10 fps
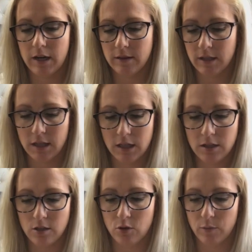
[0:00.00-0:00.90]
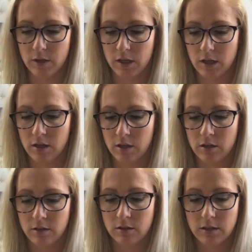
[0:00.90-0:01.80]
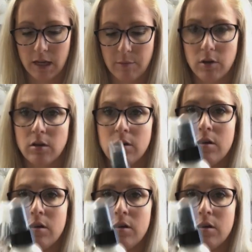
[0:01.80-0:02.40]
and the heat humidity tamer,